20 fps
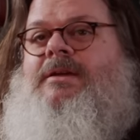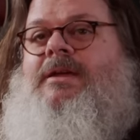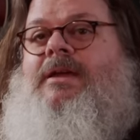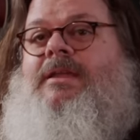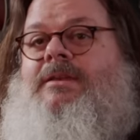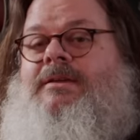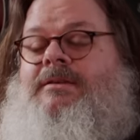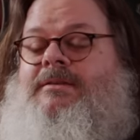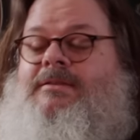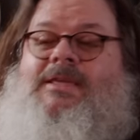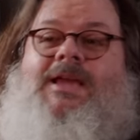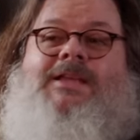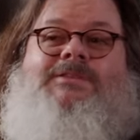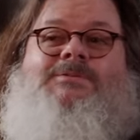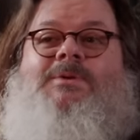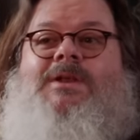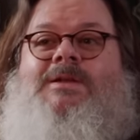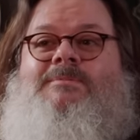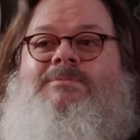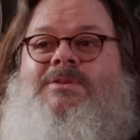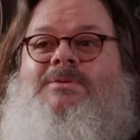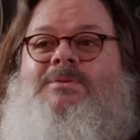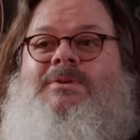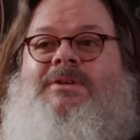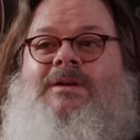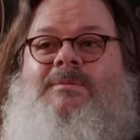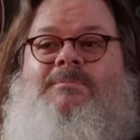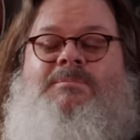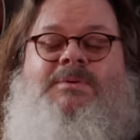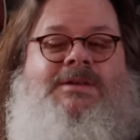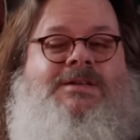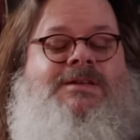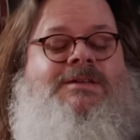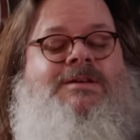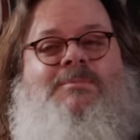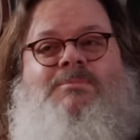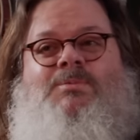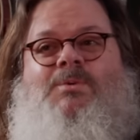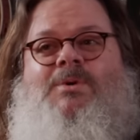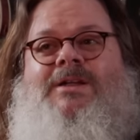And that's what I'm doing. I'm picking
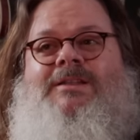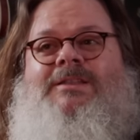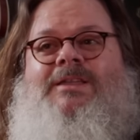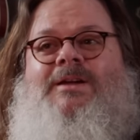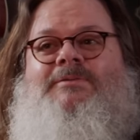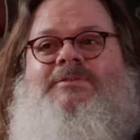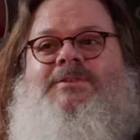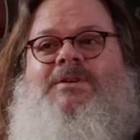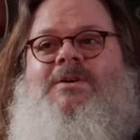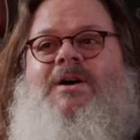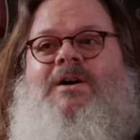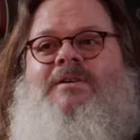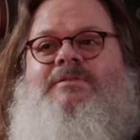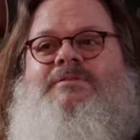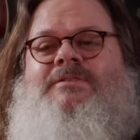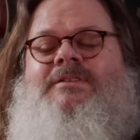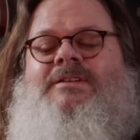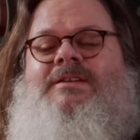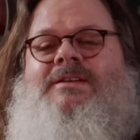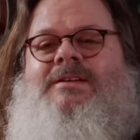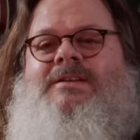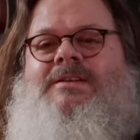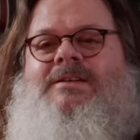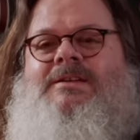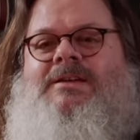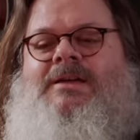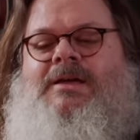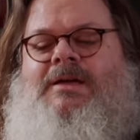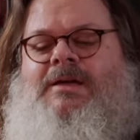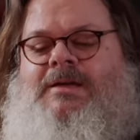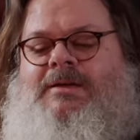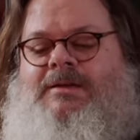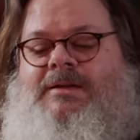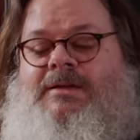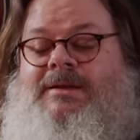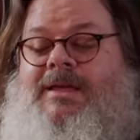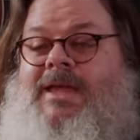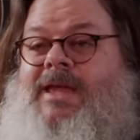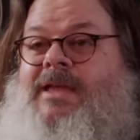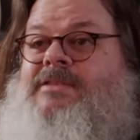up where I left off. Uh,
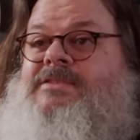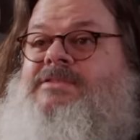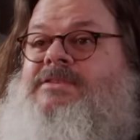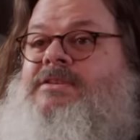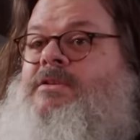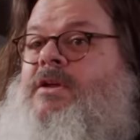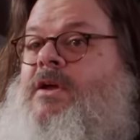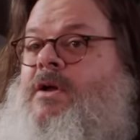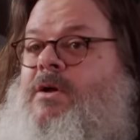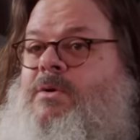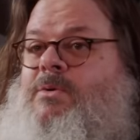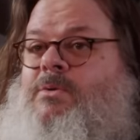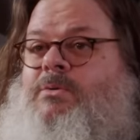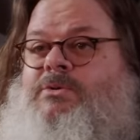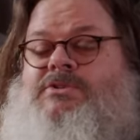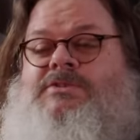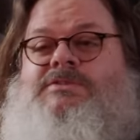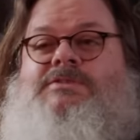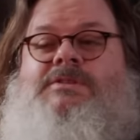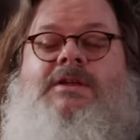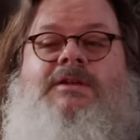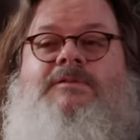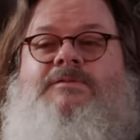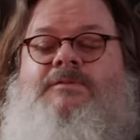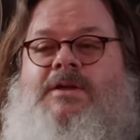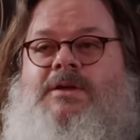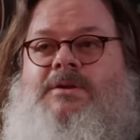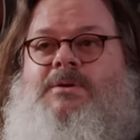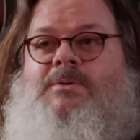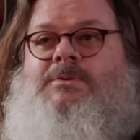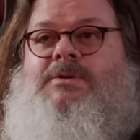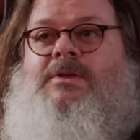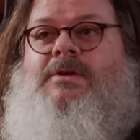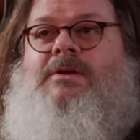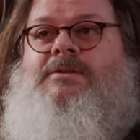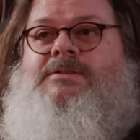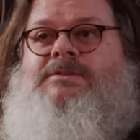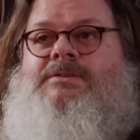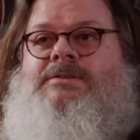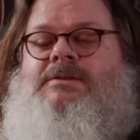it ends in o, just like fano
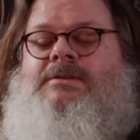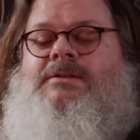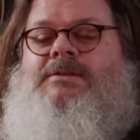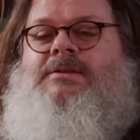does.